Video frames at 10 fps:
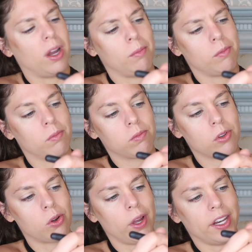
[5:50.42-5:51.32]
I'm
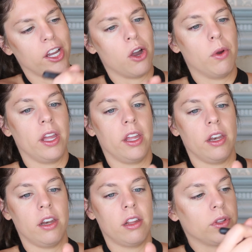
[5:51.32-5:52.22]
going to go
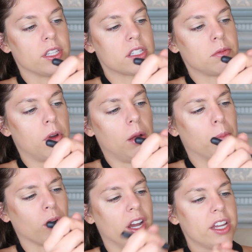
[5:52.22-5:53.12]
in with a small
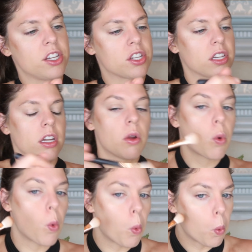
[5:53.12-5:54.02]
brush
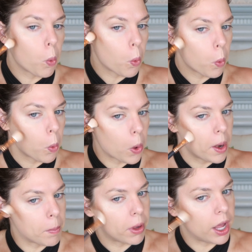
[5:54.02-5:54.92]

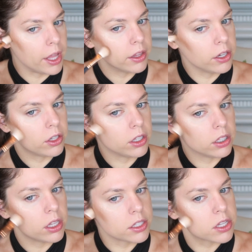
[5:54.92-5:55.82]
and apply a
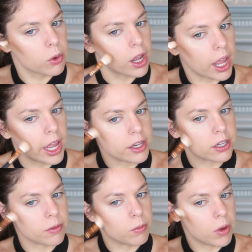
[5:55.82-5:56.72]
little. It's okay
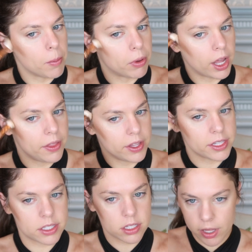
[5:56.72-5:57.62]
to apply
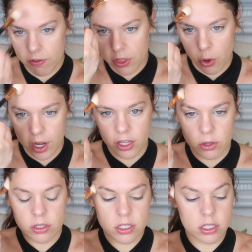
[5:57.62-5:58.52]
this even though I
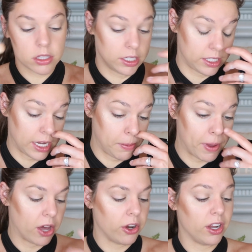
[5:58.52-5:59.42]
used the setting
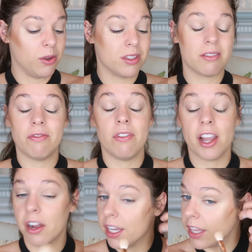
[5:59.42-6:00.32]
powder. It was very